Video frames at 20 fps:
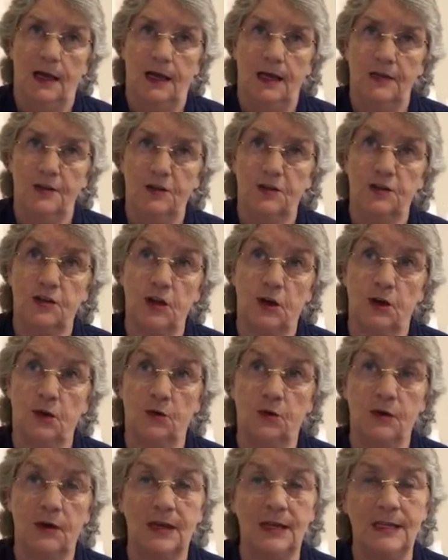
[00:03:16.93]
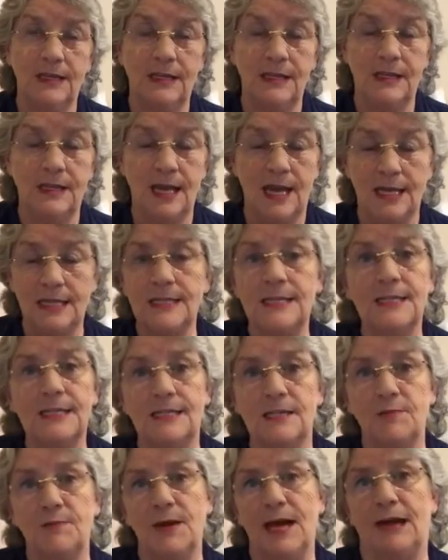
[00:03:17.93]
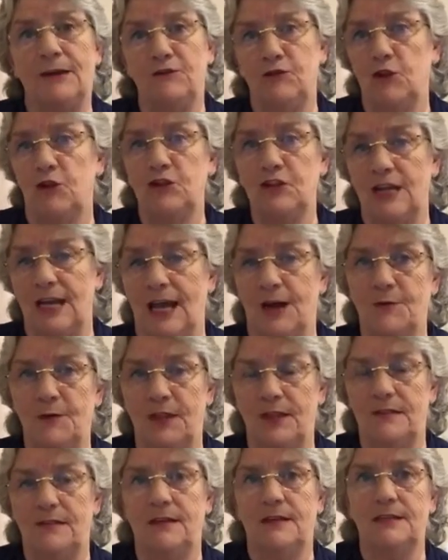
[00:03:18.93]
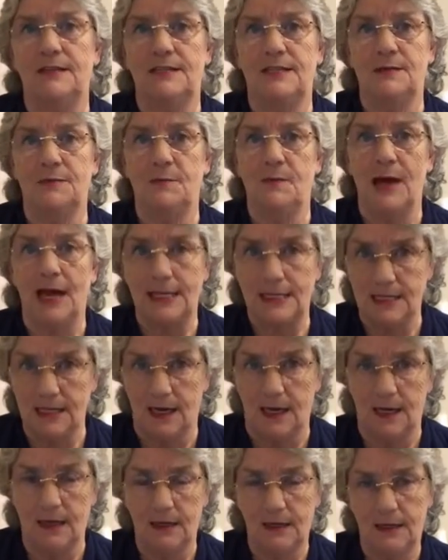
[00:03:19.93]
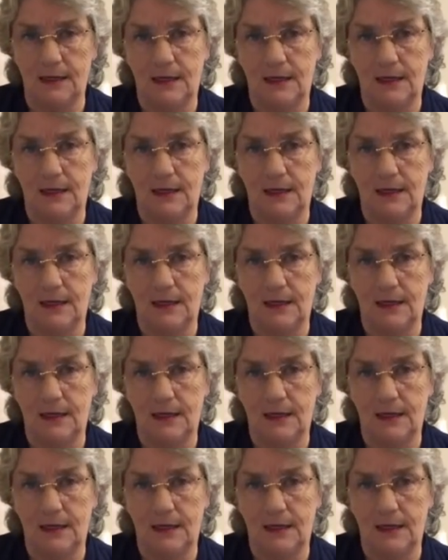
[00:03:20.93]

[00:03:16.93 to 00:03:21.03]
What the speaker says: So yes, it's about not allowing things to matter,